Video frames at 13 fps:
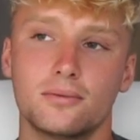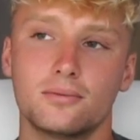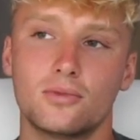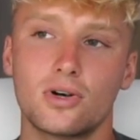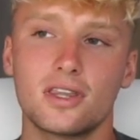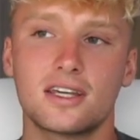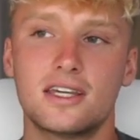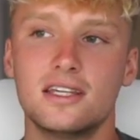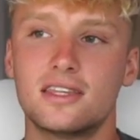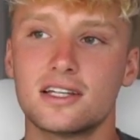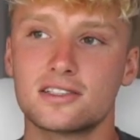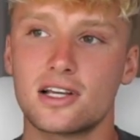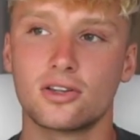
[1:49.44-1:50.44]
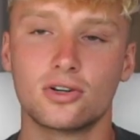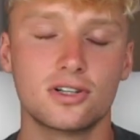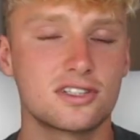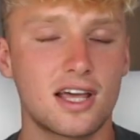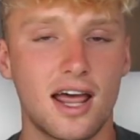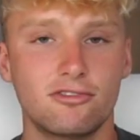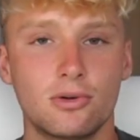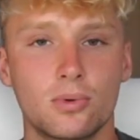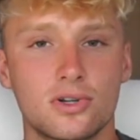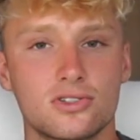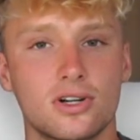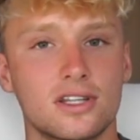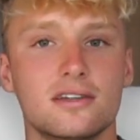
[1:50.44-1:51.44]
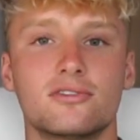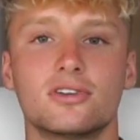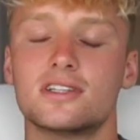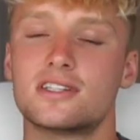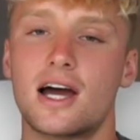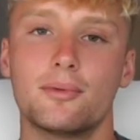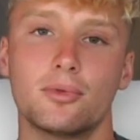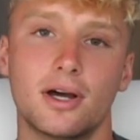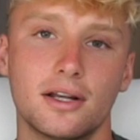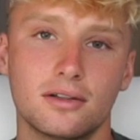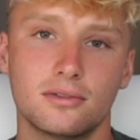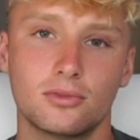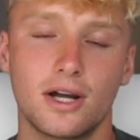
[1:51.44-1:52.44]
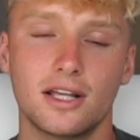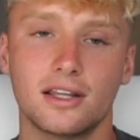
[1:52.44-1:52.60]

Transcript: one of the key things I learned is that everyone is on a different timeline, right?